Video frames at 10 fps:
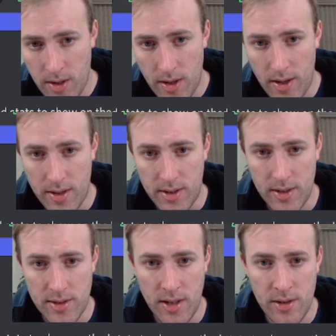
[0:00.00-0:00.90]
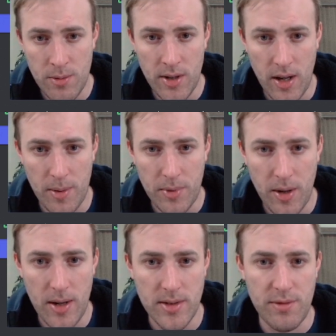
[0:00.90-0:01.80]
and continuing
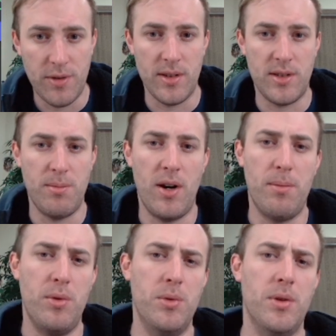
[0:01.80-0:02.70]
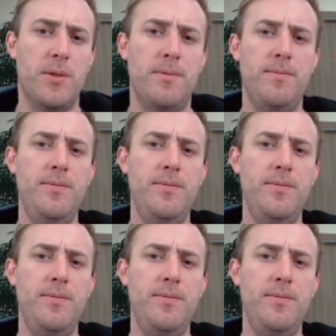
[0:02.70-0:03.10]
upgrades for the smart pool.